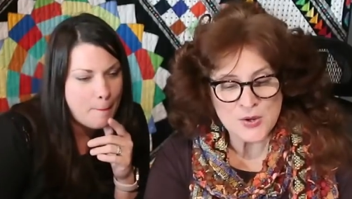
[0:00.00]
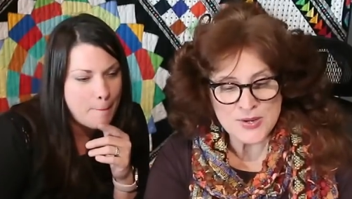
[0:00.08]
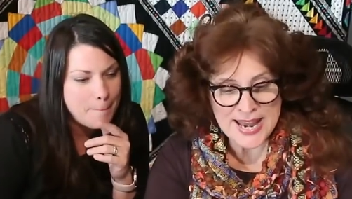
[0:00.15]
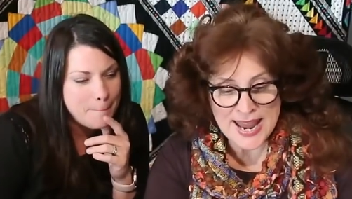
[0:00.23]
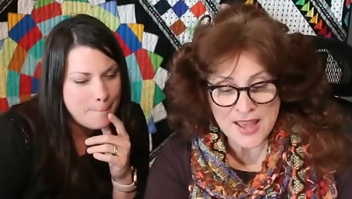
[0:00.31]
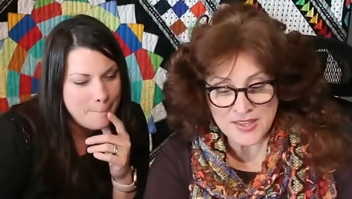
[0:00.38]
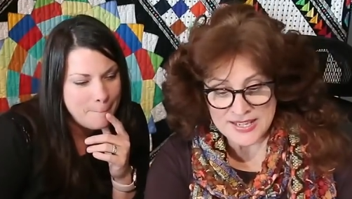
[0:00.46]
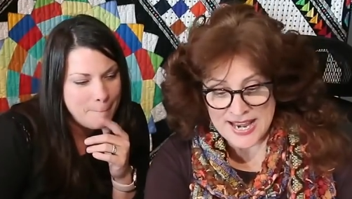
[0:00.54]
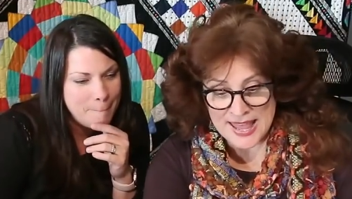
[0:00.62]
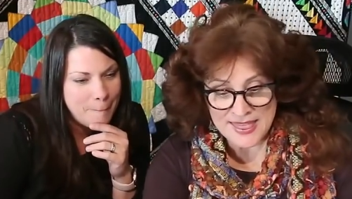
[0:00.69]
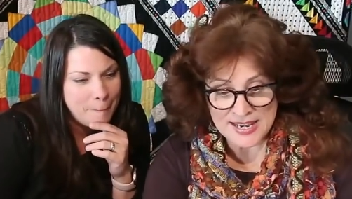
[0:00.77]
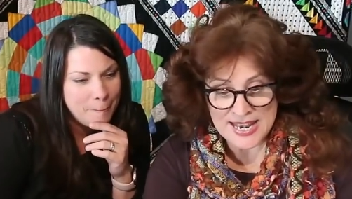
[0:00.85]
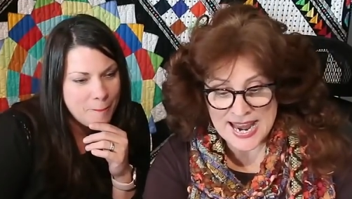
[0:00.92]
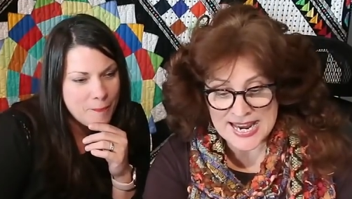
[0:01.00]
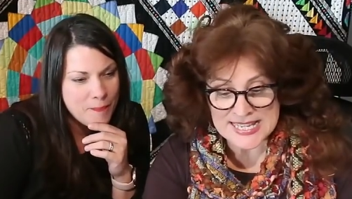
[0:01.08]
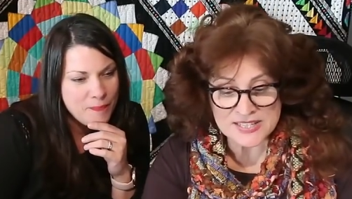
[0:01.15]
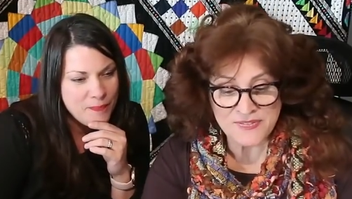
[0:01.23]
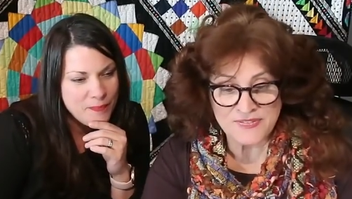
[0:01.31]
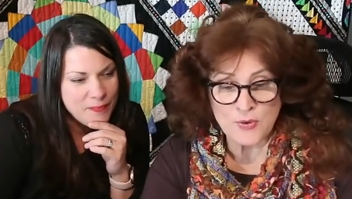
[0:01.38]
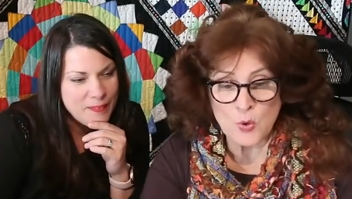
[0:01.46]
Speaker 1: so now the, the
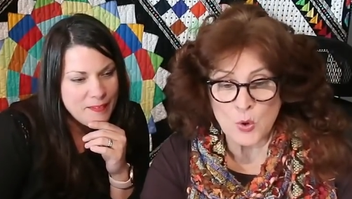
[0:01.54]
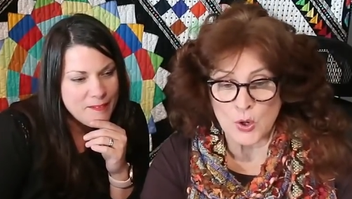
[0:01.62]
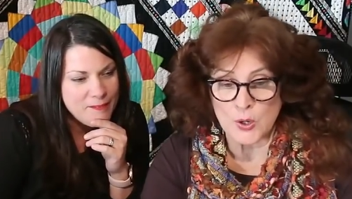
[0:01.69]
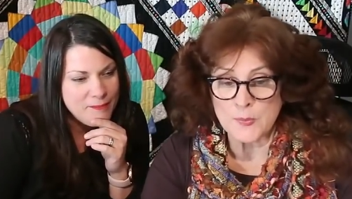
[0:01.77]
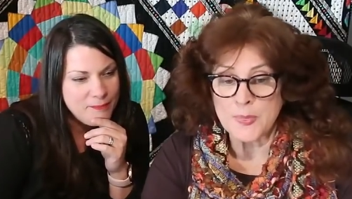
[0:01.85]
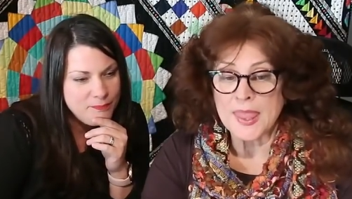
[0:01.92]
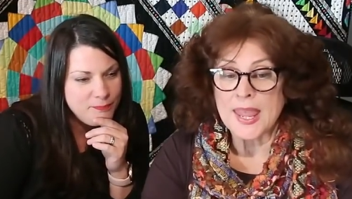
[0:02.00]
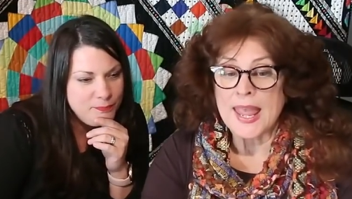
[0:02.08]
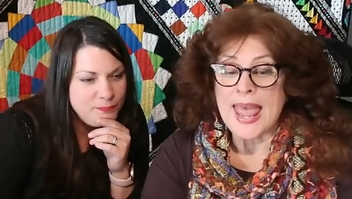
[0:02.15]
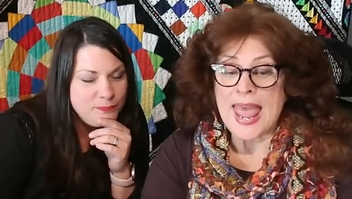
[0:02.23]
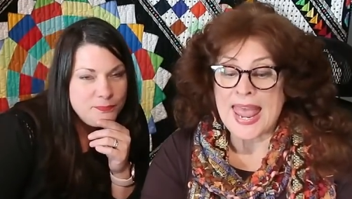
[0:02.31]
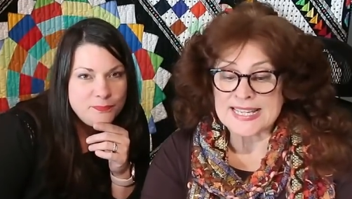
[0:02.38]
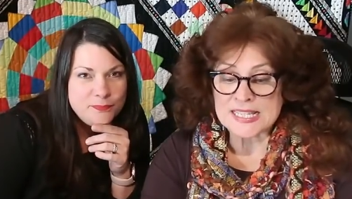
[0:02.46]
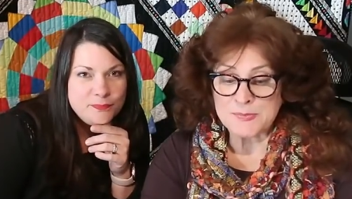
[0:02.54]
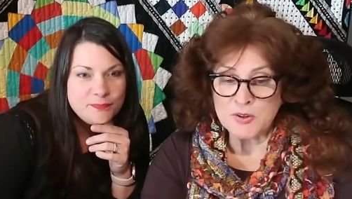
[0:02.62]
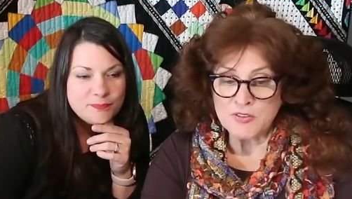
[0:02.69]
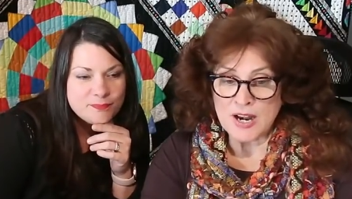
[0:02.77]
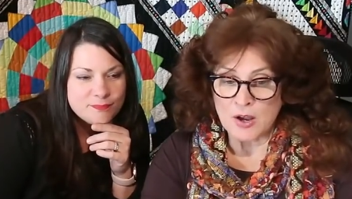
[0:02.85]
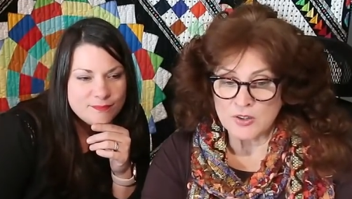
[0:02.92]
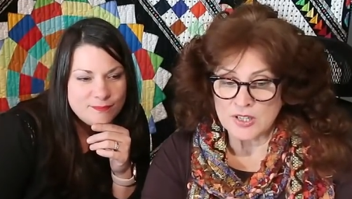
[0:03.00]
last four,
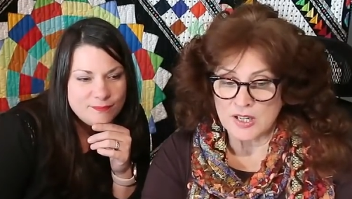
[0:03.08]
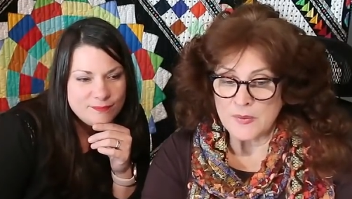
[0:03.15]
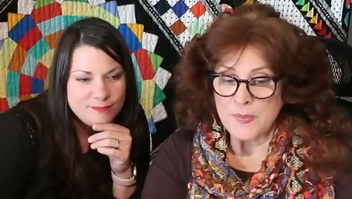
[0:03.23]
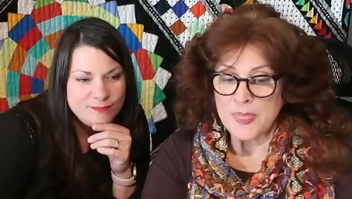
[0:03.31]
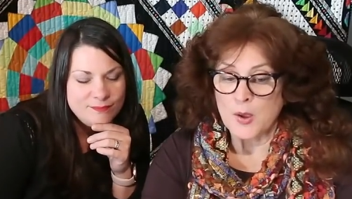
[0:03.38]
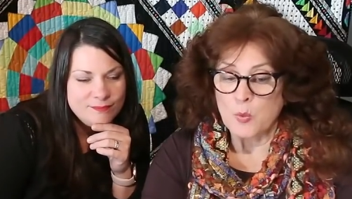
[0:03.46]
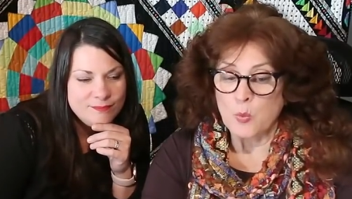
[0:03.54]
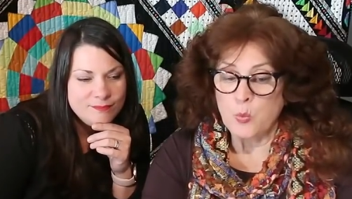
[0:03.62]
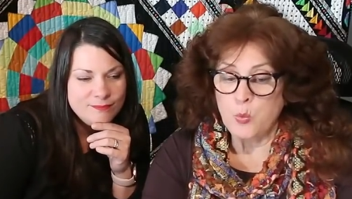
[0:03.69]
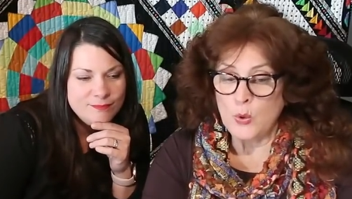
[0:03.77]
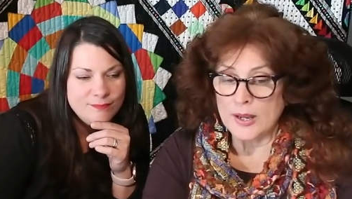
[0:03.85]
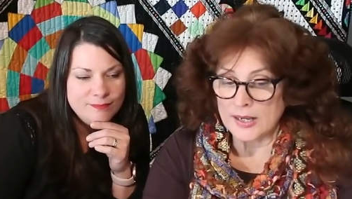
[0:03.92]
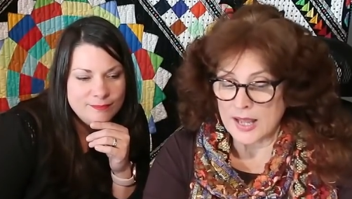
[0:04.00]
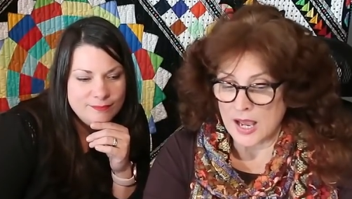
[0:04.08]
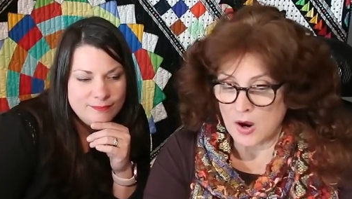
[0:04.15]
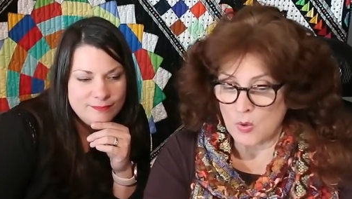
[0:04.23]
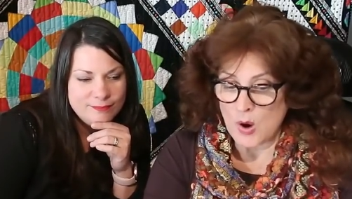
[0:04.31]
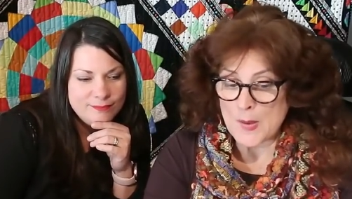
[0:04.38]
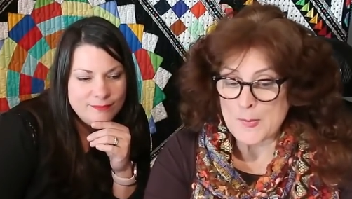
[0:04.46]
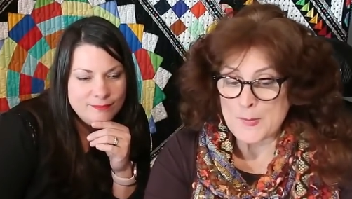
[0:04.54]
Esmeralda,
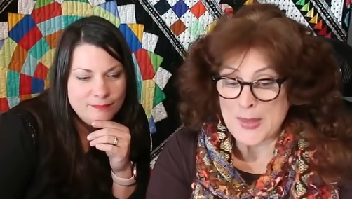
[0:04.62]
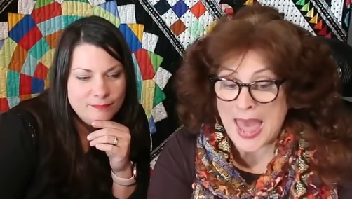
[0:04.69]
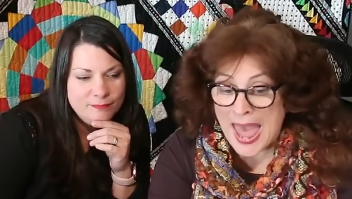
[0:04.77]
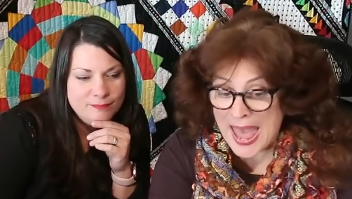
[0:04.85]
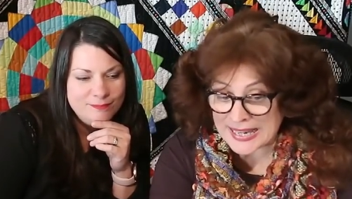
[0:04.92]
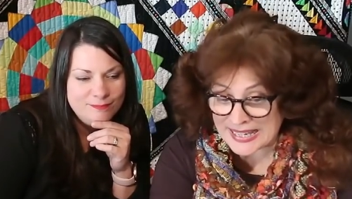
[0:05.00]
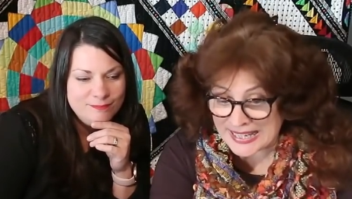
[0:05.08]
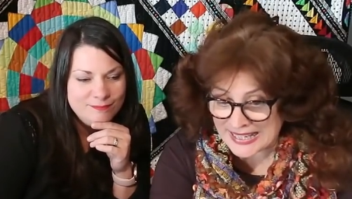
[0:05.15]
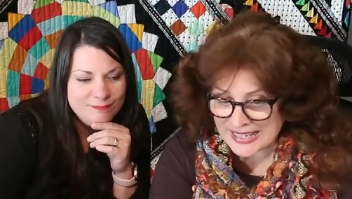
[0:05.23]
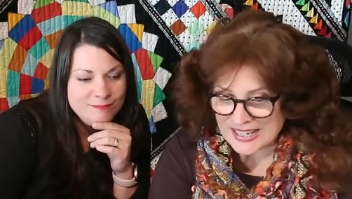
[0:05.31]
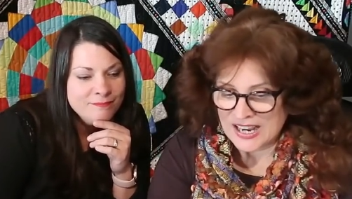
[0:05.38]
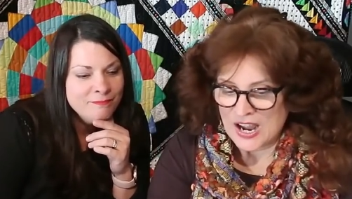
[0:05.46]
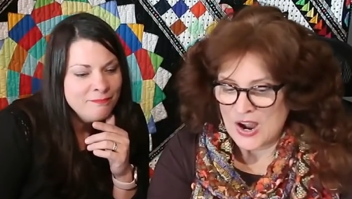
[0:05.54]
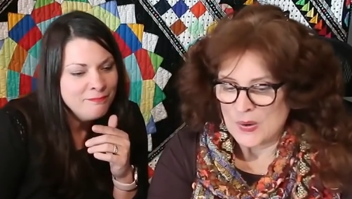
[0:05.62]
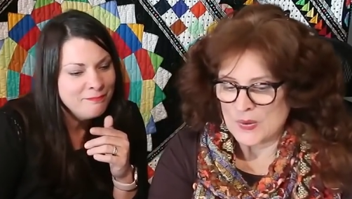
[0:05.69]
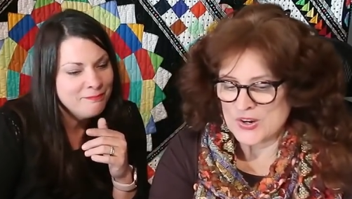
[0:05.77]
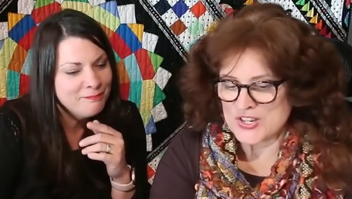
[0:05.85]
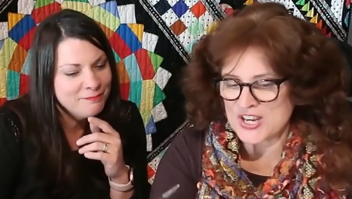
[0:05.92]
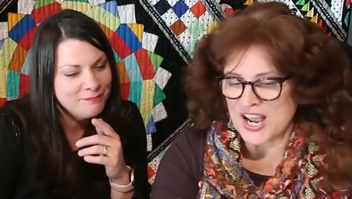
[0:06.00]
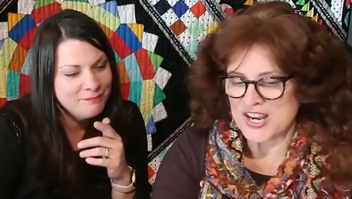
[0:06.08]
Willow, Penny,
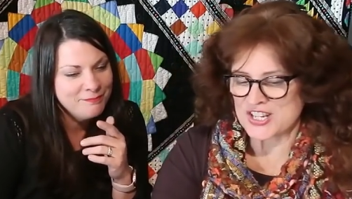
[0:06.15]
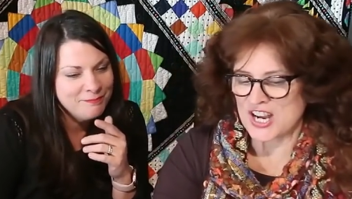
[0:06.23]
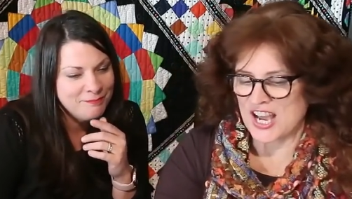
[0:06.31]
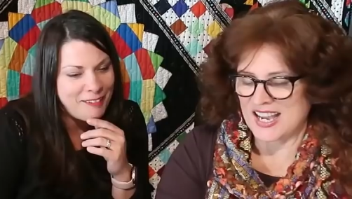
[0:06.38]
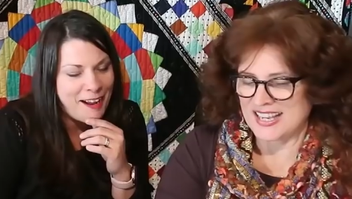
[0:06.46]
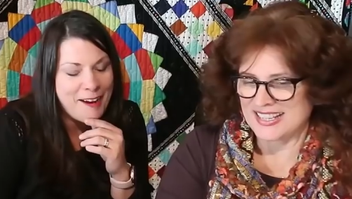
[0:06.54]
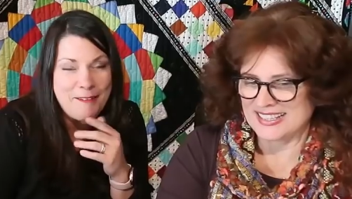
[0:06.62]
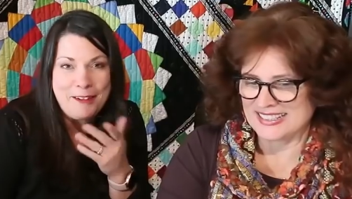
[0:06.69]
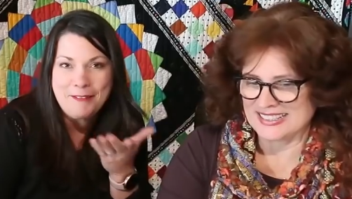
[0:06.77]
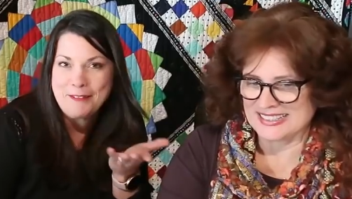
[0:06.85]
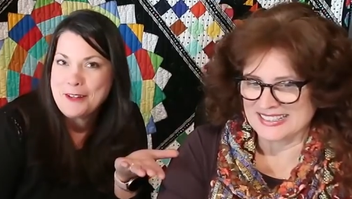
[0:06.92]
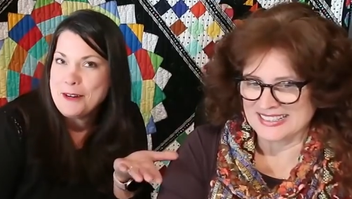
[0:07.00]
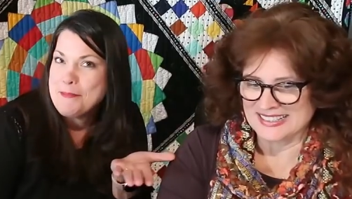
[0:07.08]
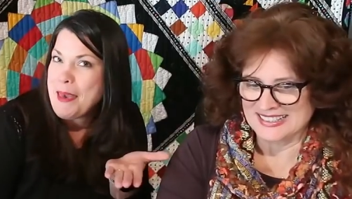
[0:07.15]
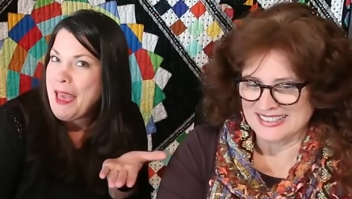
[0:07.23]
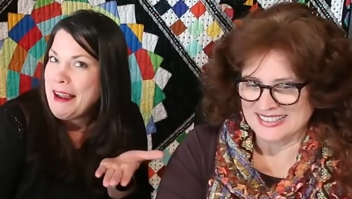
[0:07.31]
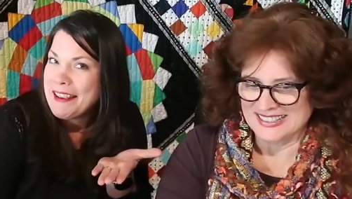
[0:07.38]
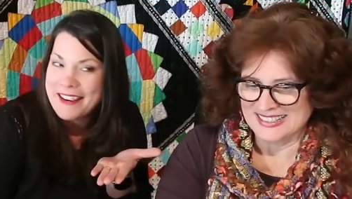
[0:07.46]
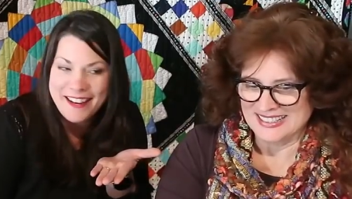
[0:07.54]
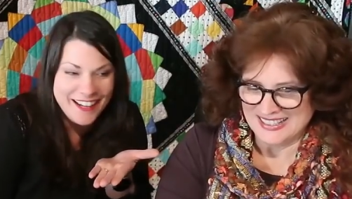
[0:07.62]
or
Speaker 2: Jaja. I'm gonna have to go
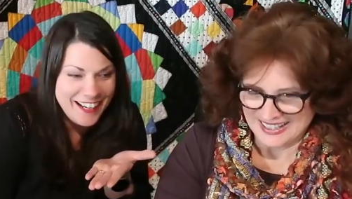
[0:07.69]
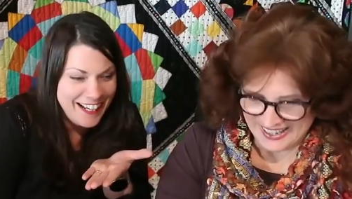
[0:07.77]
Penny.